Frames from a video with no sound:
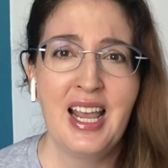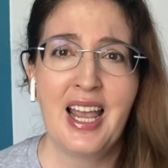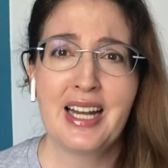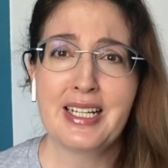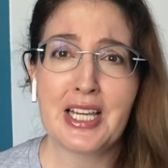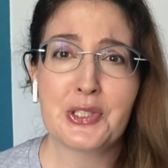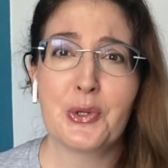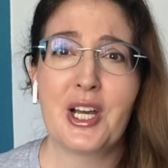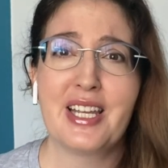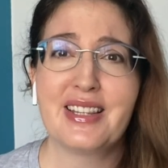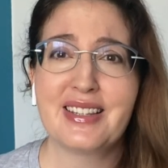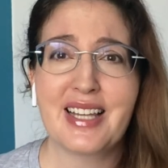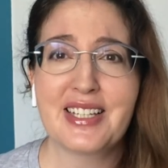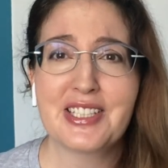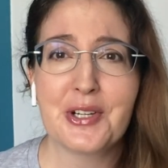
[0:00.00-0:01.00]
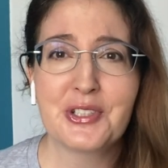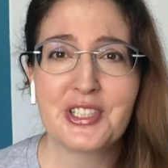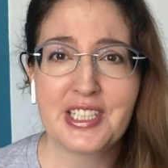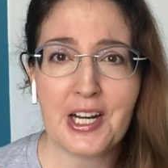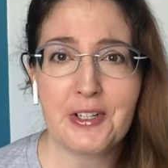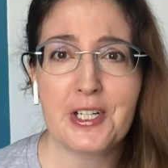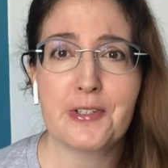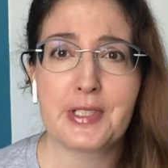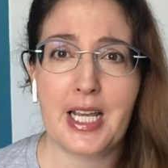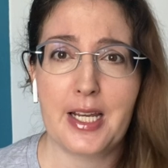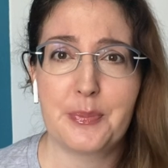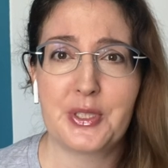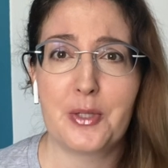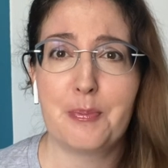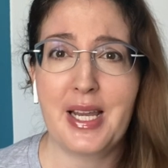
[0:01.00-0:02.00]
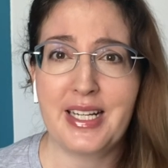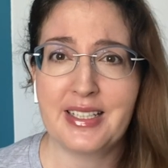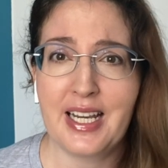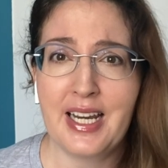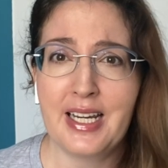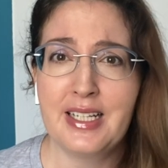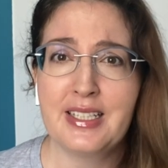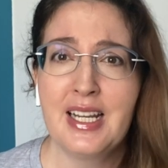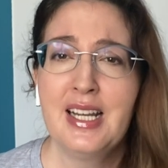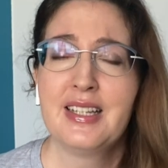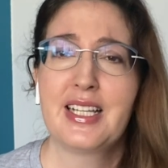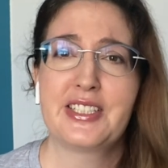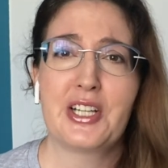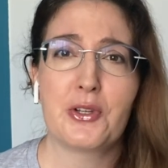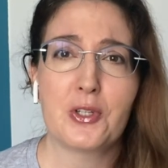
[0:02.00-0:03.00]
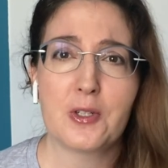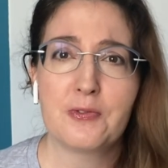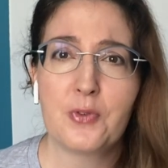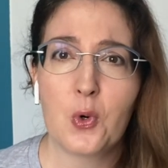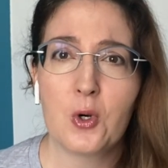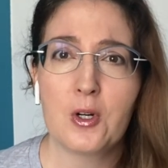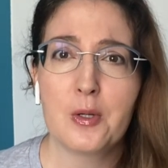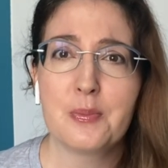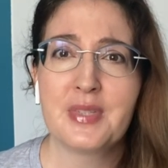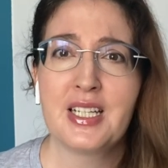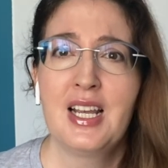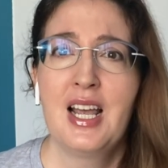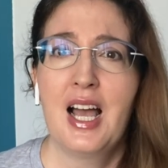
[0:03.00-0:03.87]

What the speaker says: And guess what? That's how stereotypes are maintained. That's how they're formed.